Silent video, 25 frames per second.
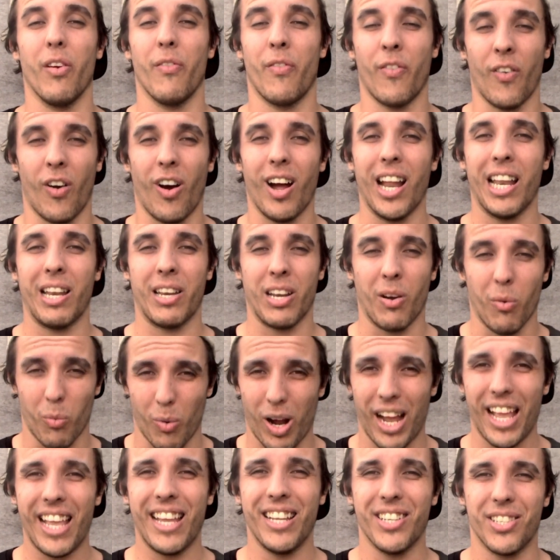find a
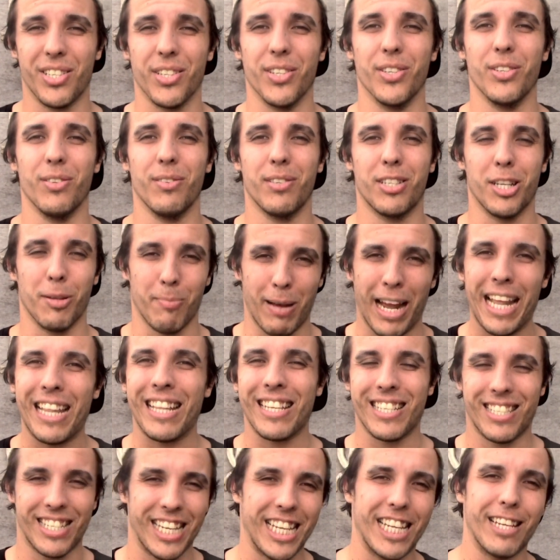way to make
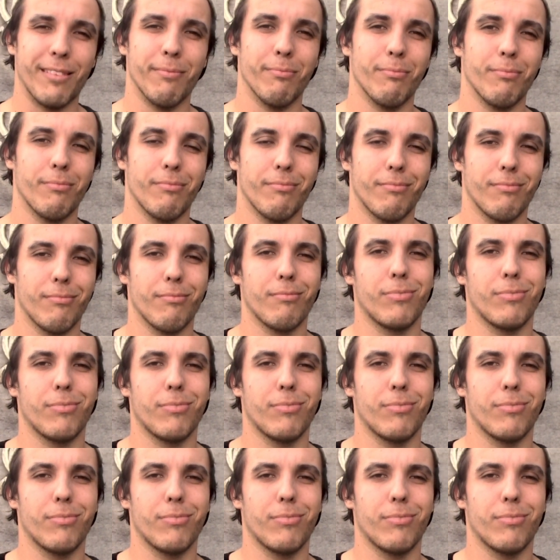this team